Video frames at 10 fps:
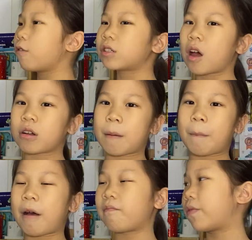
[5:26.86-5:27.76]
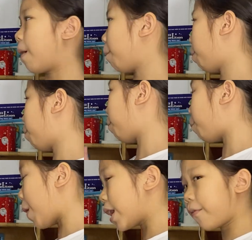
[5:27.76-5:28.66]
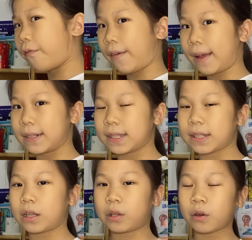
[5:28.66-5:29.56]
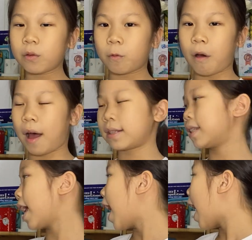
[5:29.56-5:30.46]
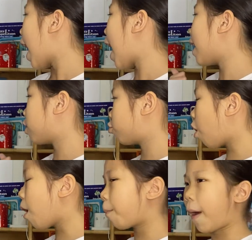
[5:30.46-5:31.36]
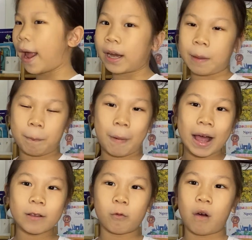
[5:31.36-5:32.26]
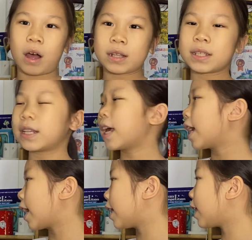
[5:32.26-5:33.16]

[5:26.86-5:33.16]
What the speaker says: will talk about the benefits, the good ones, and the drawback, the bad ones in